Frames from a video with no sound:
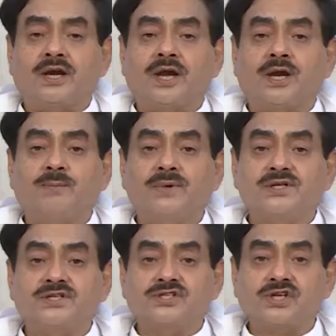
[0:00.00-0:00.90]
it
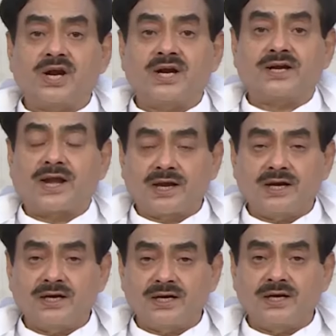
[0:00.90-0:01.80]
will
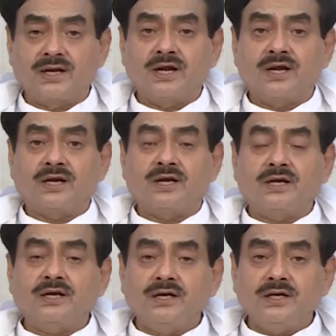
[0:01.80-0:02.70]
certainly
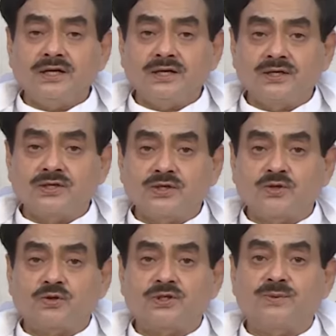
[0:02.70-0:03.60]
lead
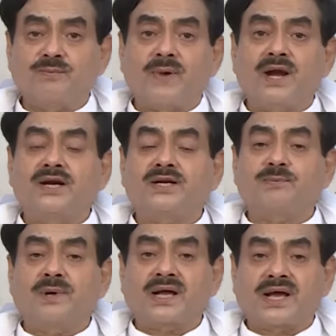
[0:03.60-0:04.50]
to the
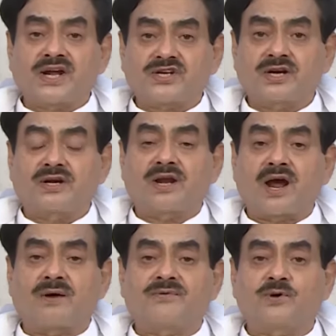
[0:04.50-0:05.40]
multiplication
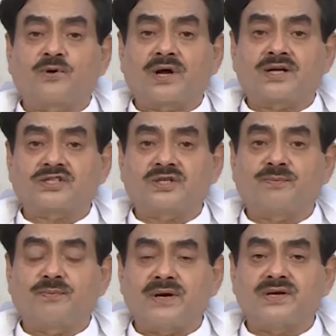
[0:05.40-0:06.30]
of your
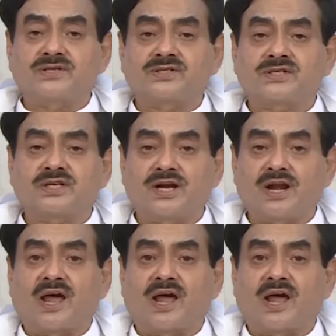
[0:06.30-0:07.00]
achievements in